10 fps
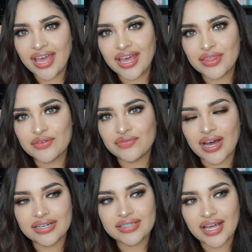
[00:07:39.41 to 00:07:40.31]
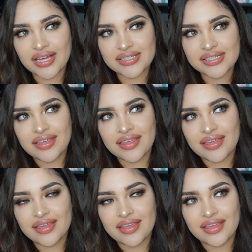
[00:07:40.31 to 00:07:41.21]
And the fact that
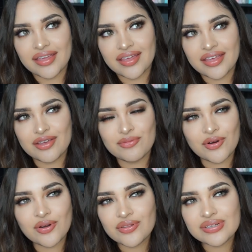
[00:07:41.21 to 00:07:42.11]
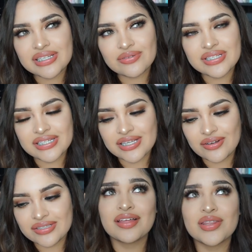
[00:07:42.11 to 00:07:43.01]
he wrote all those little
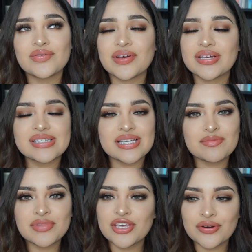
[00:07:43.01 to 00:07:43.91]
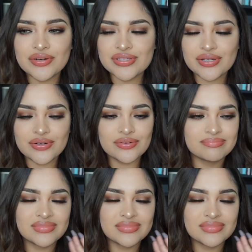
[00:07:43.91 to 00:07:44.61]
details the very same year or so,